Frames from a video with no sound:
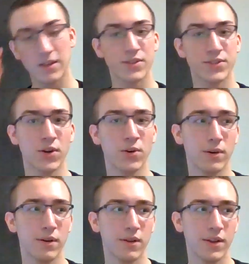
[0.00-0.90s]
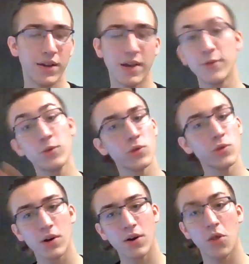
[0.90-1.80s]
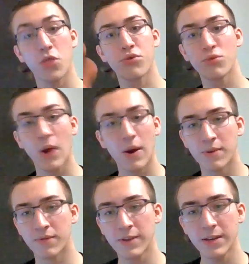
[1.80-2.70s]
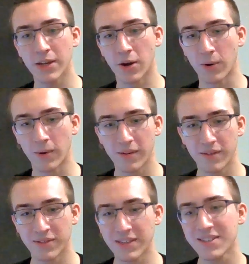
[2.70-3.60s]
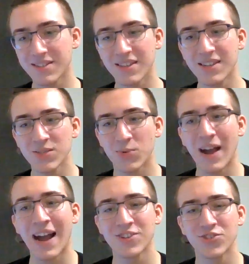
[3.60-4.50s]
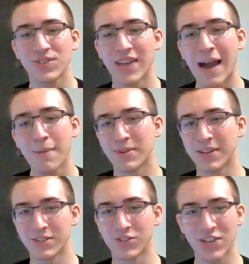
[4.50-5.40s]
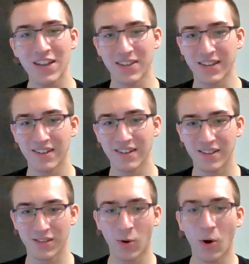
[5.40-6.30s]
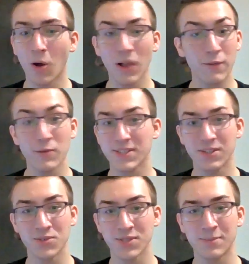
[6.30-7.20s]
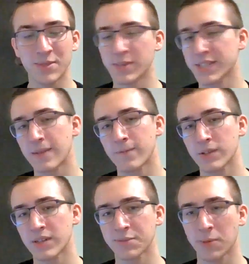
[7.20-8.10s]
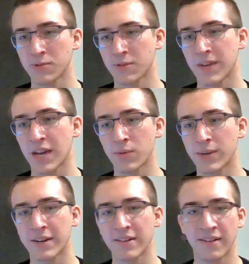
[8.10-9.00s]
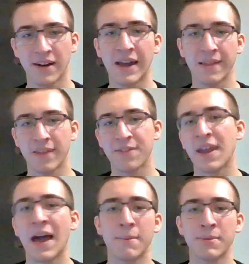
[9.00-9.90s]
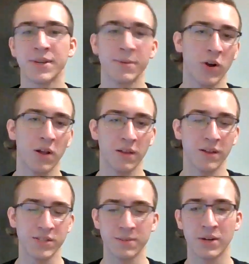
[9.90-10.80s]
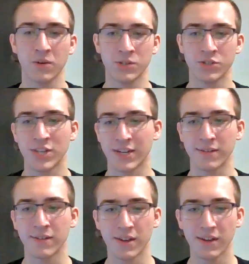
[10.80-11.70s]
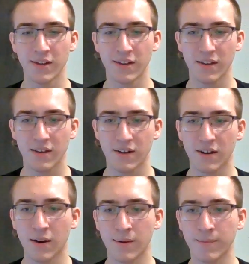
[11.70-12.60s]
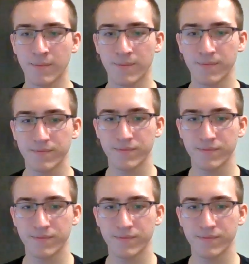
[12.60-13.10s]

So if you look throughout the video, these things were actually happening to Shelley. Every single symptom except for the explosive diarrhea, I let that happen to Big Orange Chicken. Um,